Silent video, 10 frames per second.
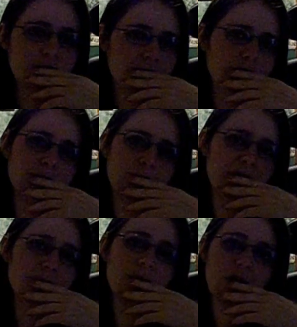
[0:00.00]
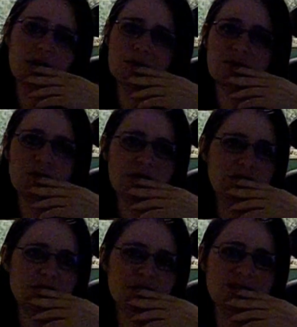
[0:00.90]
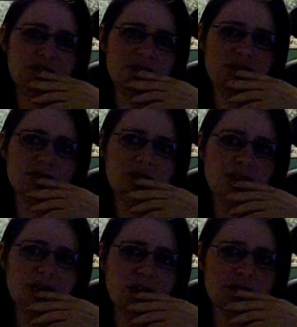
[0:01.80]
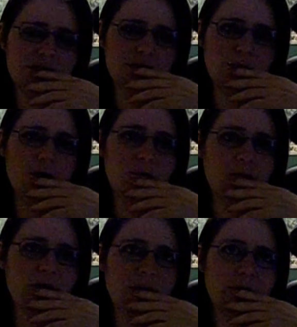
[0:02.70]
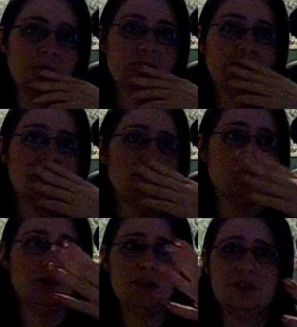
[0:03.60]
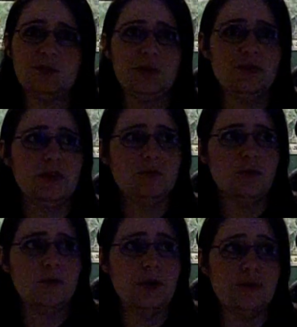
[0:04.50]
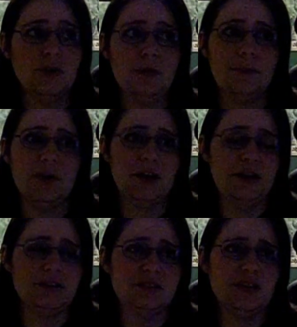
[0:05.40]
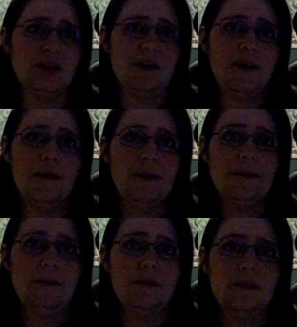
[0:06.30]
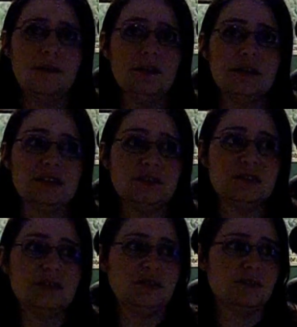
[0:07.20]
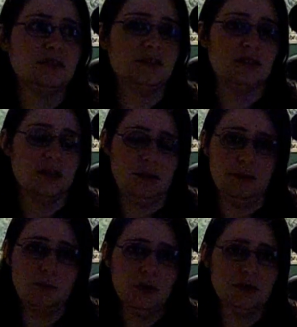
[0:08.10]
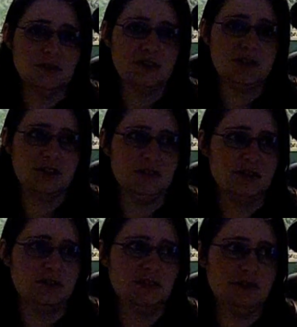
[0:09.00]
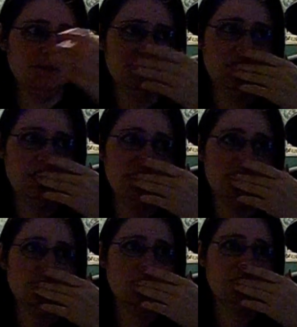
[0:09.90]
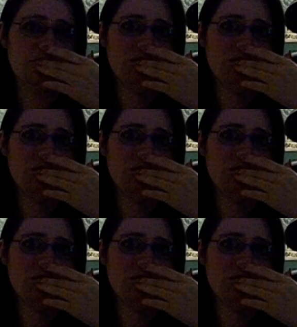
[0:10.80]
could be part of what is causing the problem. I mean, bullying has been around for forever, but it's getting worse. It's getting more